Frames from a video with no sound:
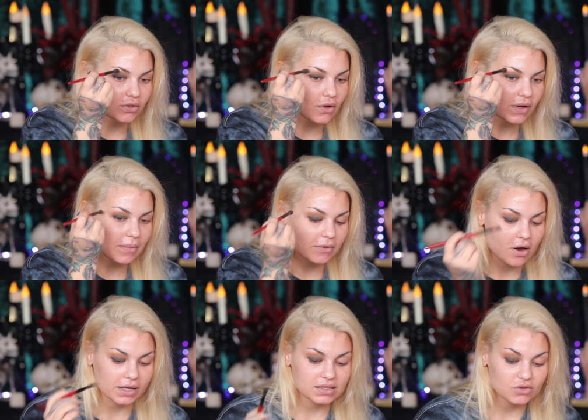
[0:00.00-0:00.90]
Don't get me
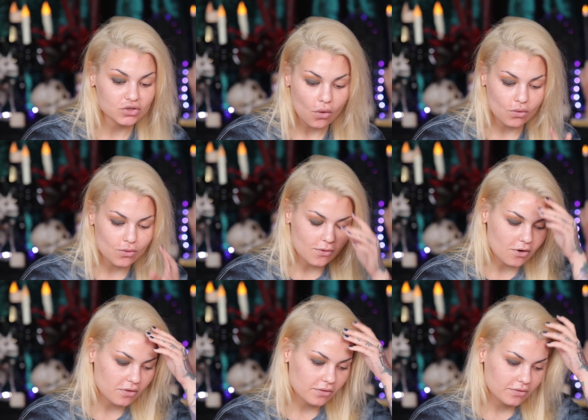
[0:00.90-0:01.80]
wrong. It's so
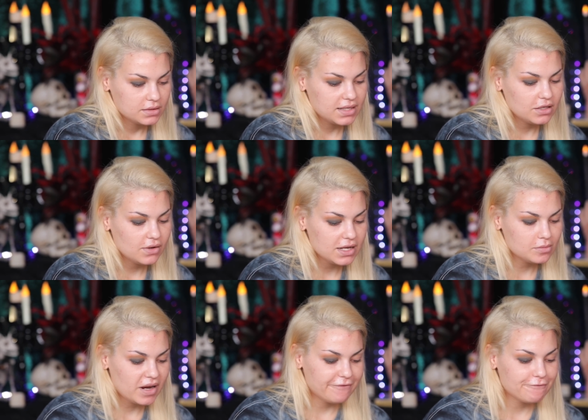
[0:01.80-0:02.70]
cool. It's like you guys
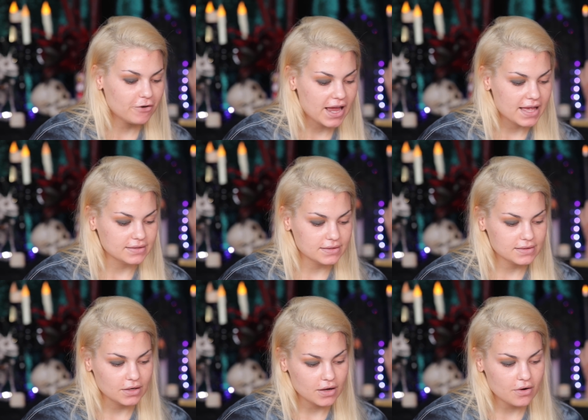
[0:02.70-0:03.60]
are my
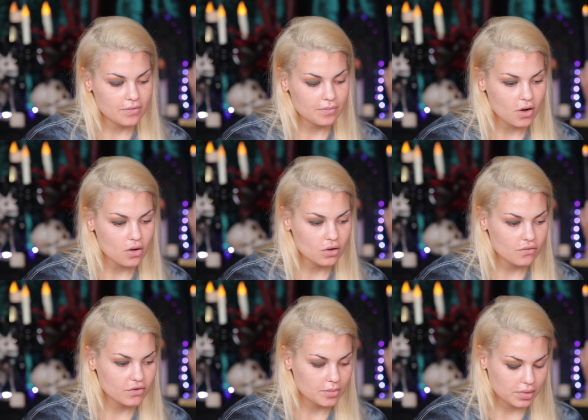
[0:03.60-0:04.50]
friends, you know, all
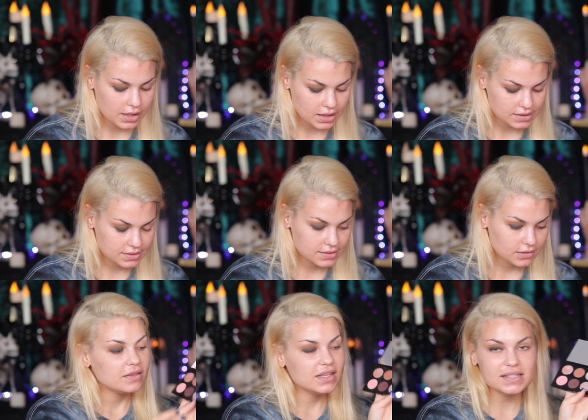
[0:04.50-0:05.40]
over the place.
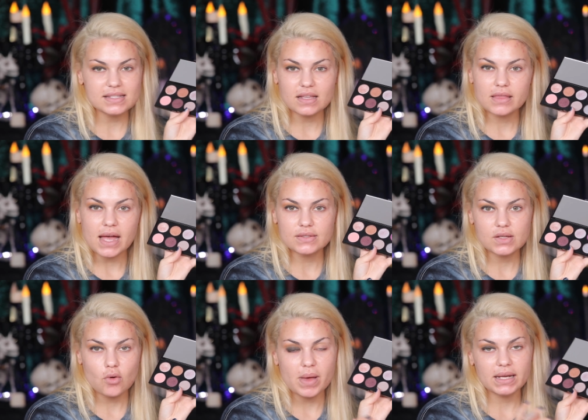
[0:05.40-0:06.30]
This is the That's
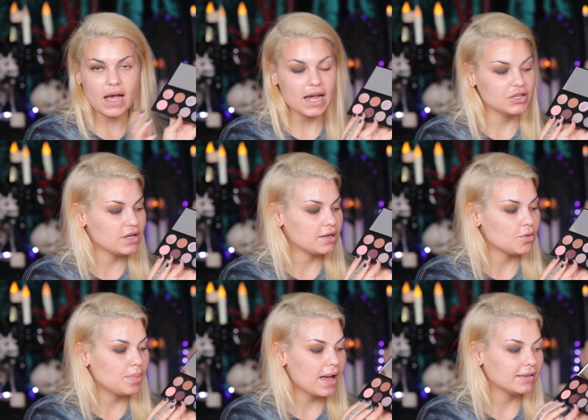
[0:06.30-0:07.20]
So Betty
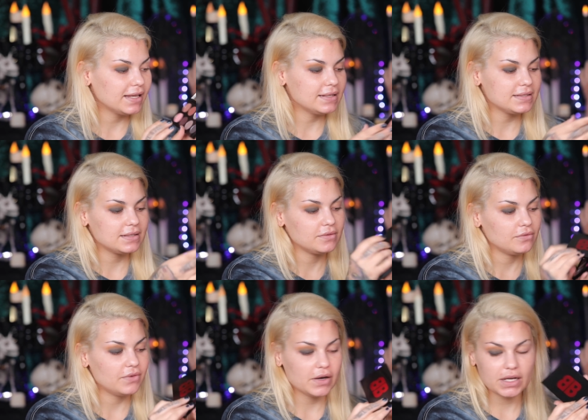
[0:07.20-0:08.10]
eyeshadow palette
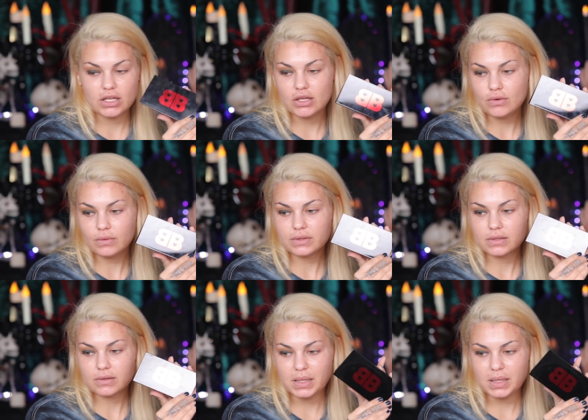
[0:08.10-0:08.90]
very cute.